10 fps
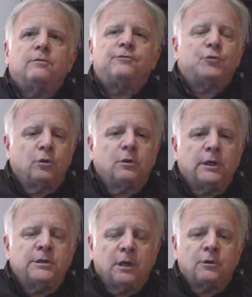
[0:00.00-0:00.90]
full
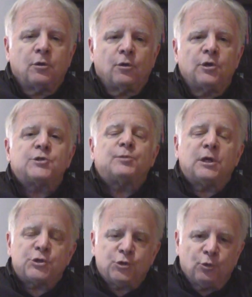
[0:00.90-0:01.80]
adult chorus
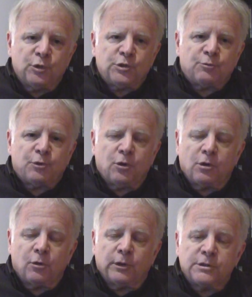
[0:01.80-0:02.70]
plus children's pro
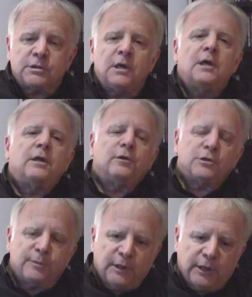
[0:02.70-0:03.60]
chorus.
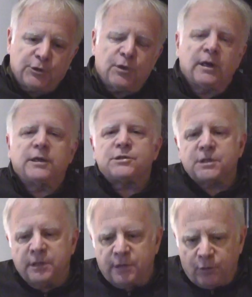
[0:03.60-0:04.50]
There's some
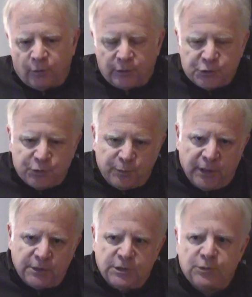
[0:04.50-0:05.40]
electronics and the orchestra
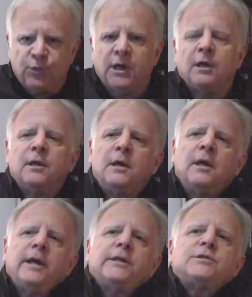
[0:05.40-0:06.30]
plays as well.
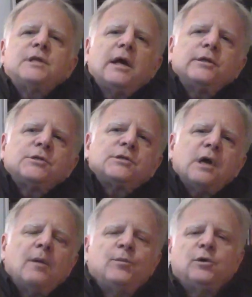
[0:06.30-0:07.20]
It's not as
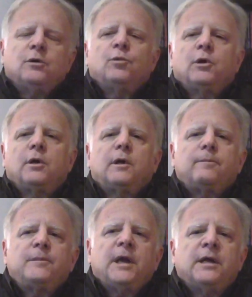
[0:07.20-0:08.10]
somber a work
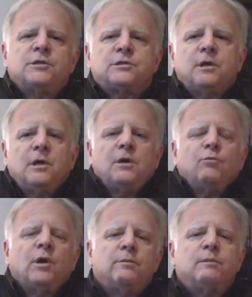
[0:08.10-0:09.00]
as
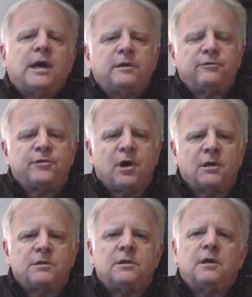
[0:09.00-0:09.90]
one might have
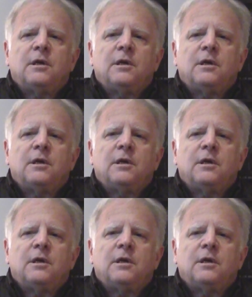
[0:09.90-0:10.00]
thought.